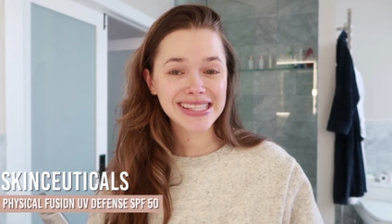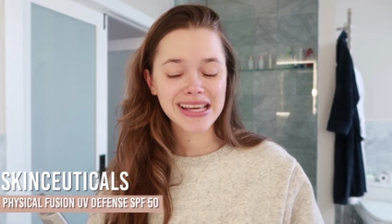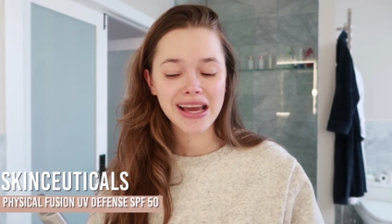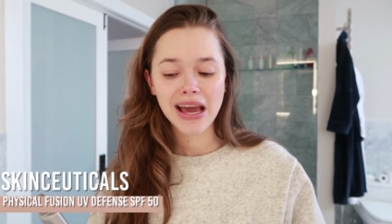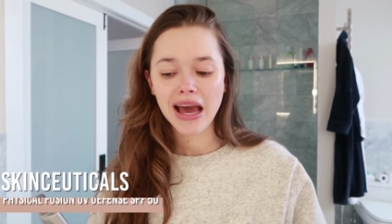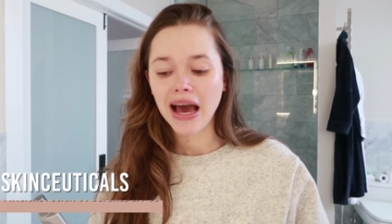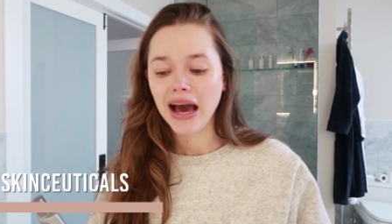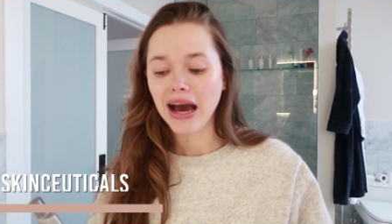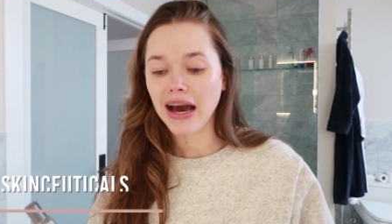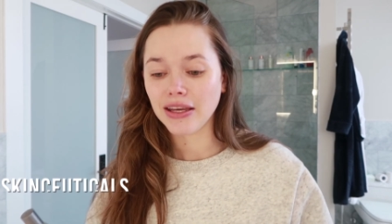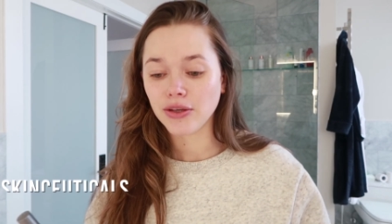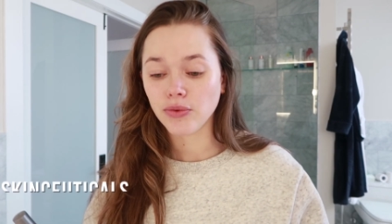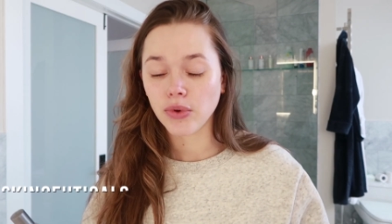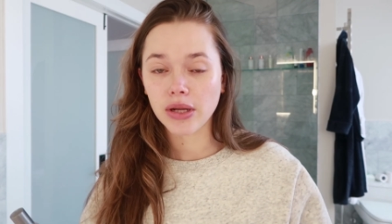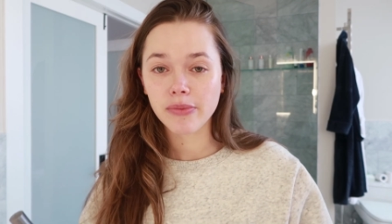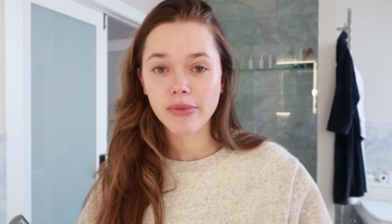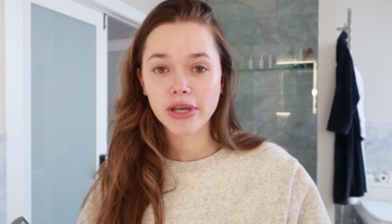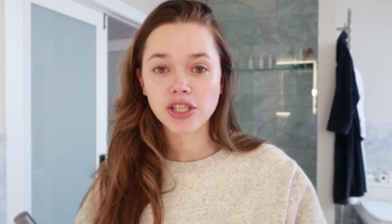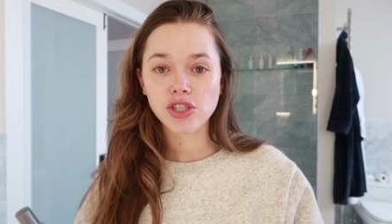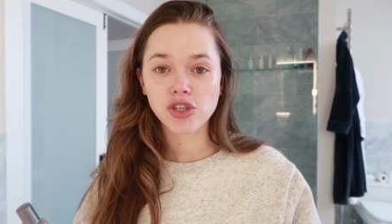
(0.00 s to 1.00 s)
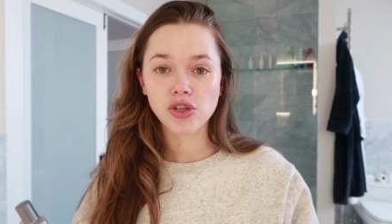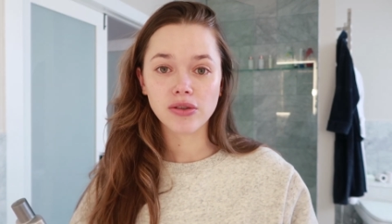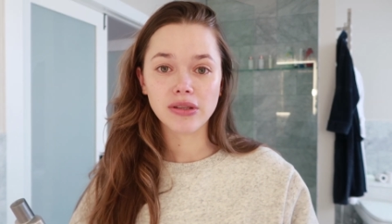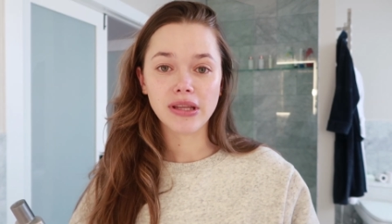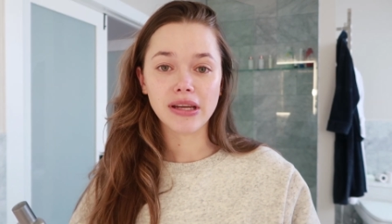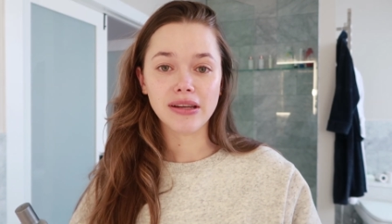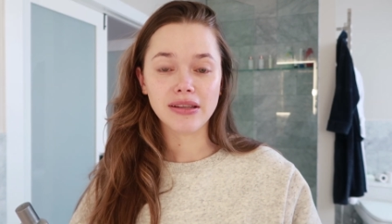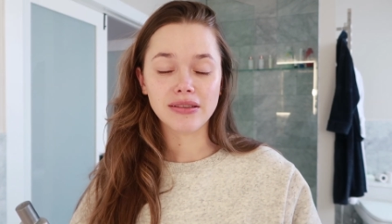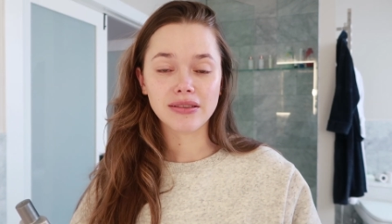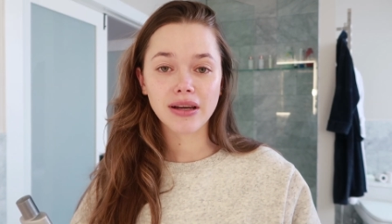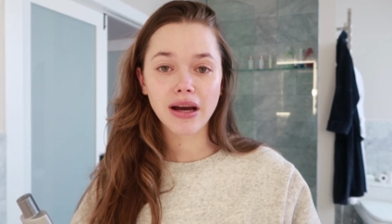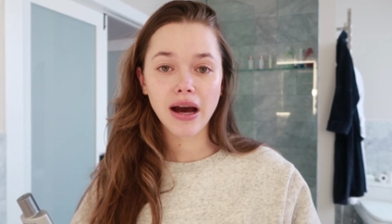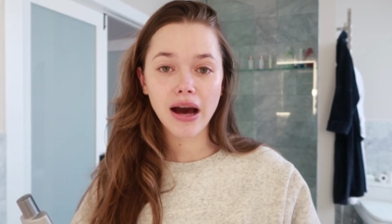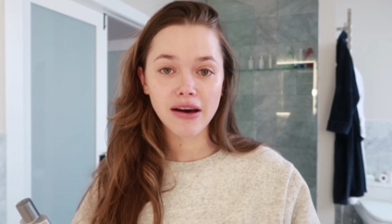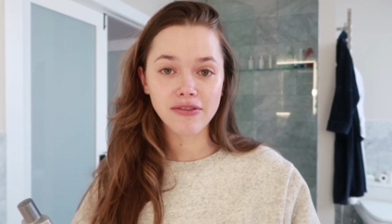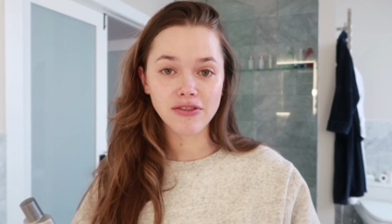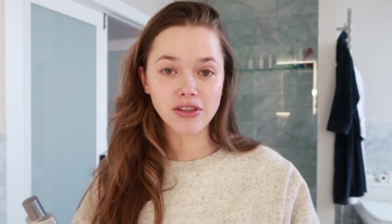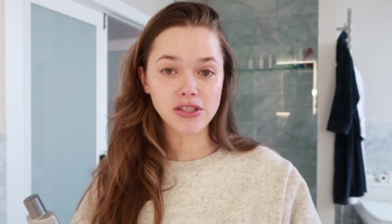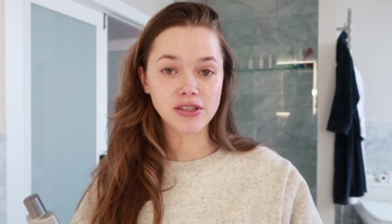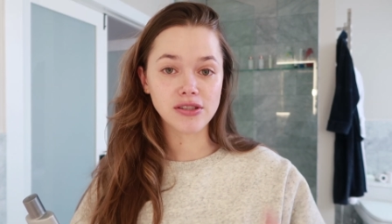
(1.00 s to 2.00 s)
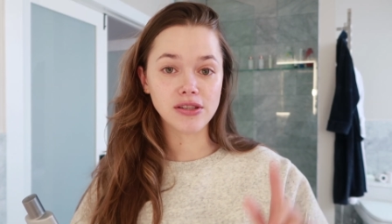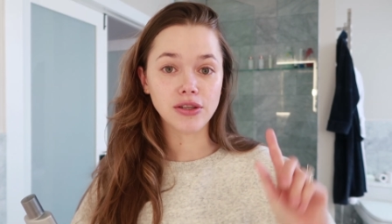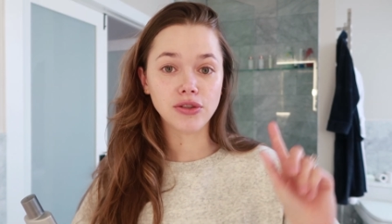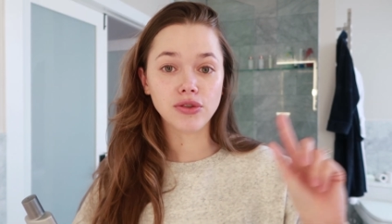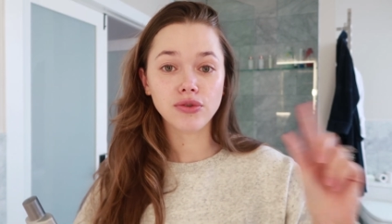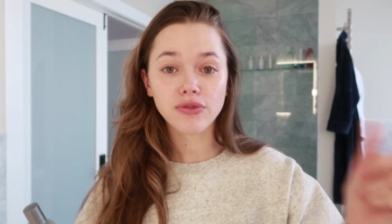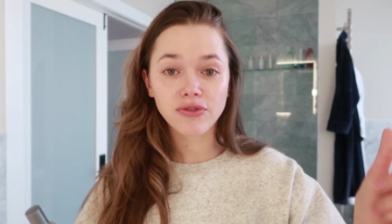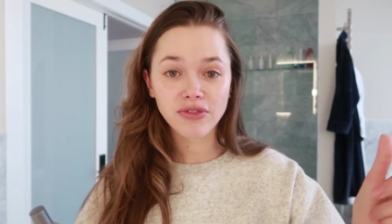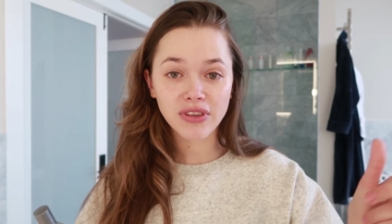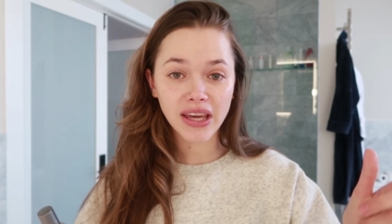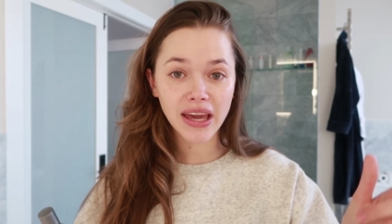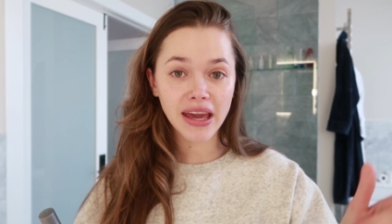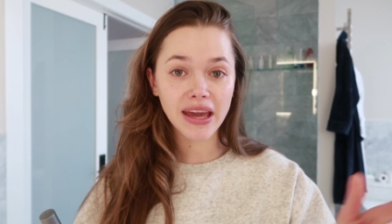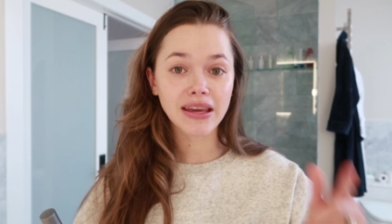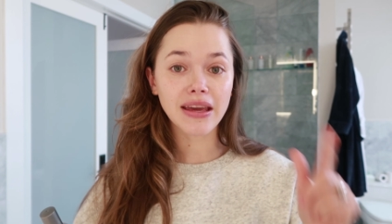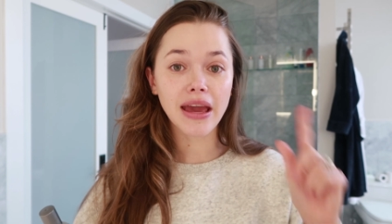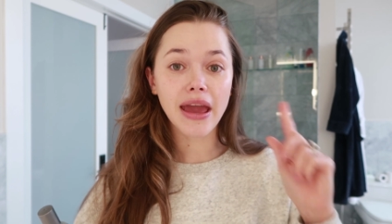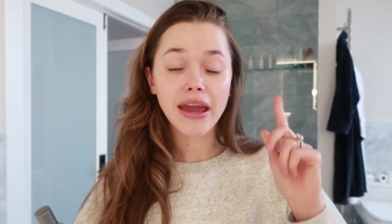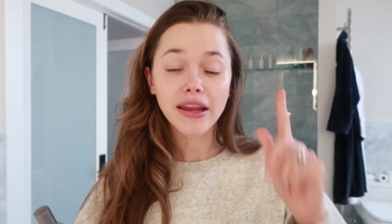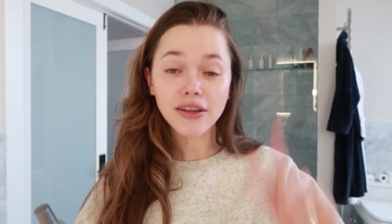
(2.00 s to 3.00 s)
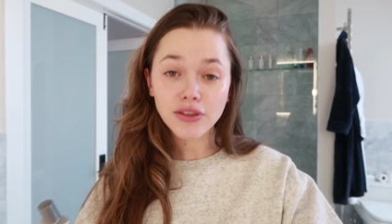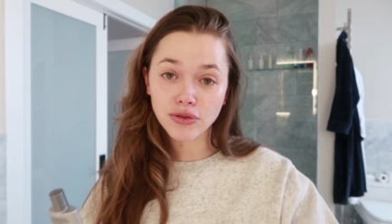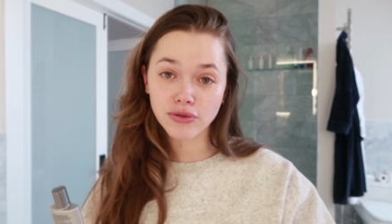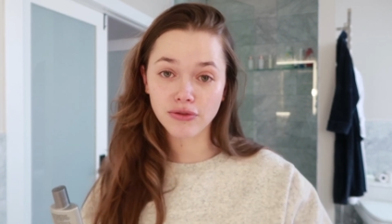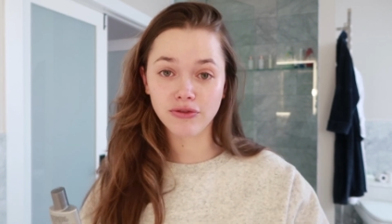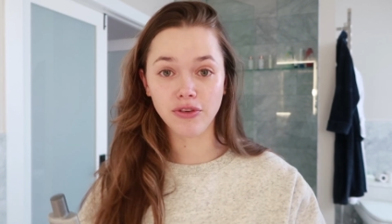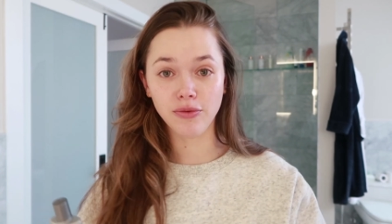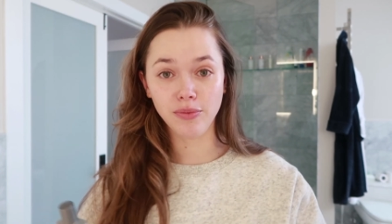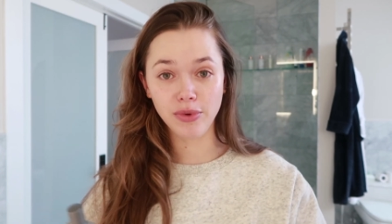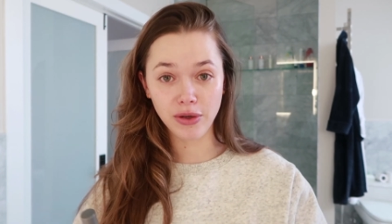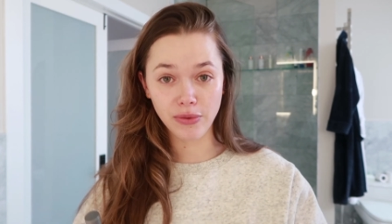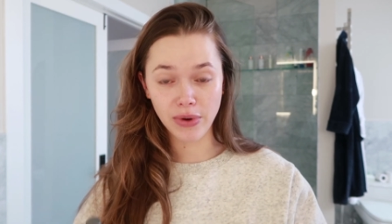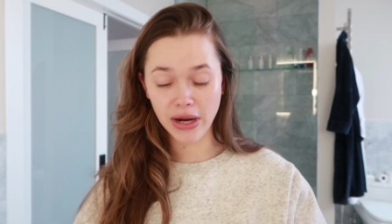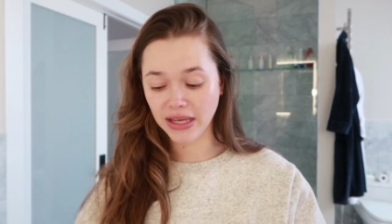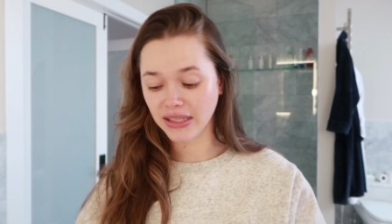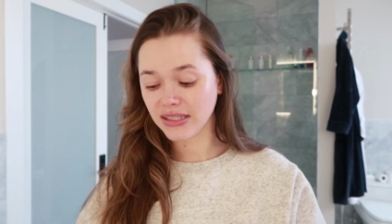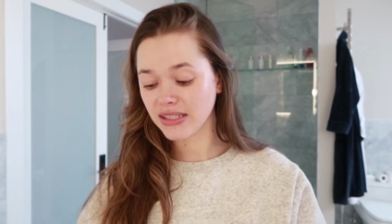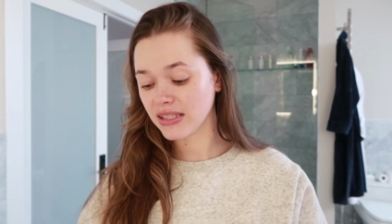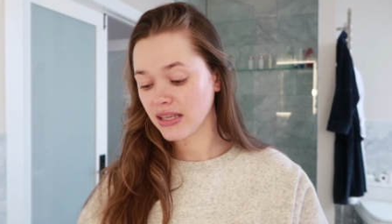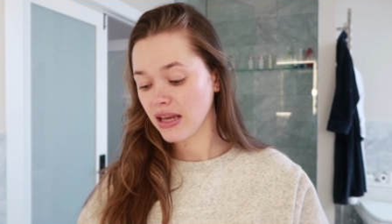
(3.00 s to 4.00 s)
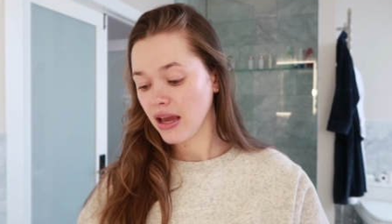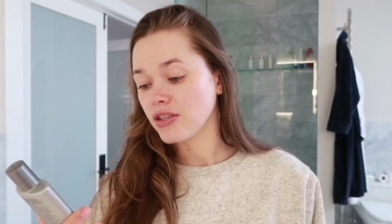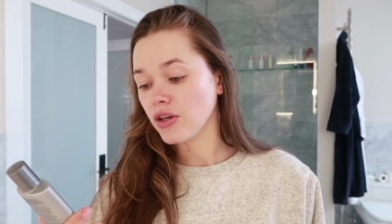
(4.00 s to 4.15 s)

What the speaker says: You wanna make sure that it covers the UVA and UVB rays.